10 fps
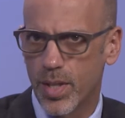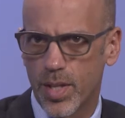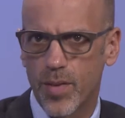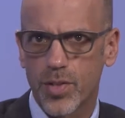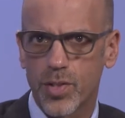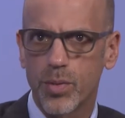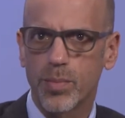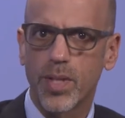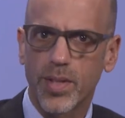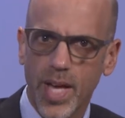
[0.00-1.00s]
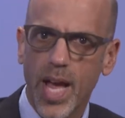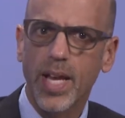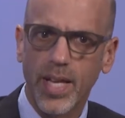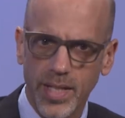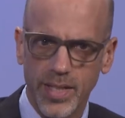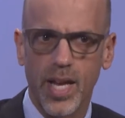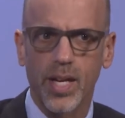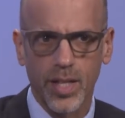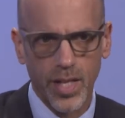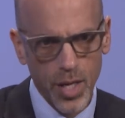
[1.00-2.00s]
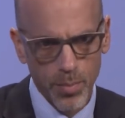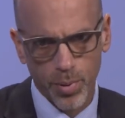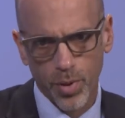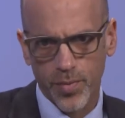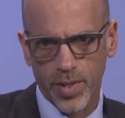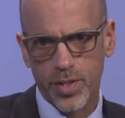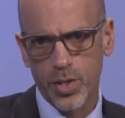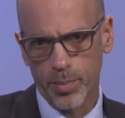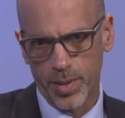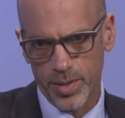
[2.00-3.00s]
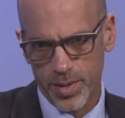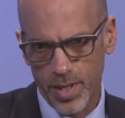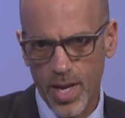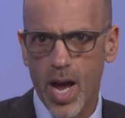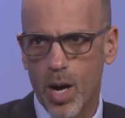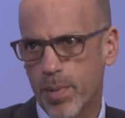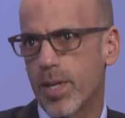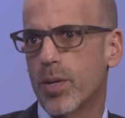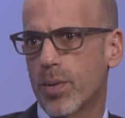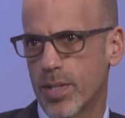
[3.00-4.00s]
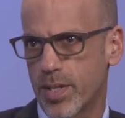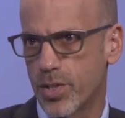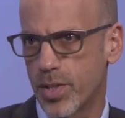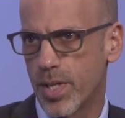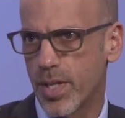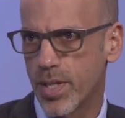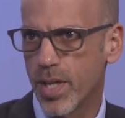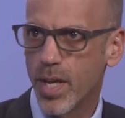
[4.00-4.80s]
They've assumed that they can tell imperfect humans how many donuts they should eat.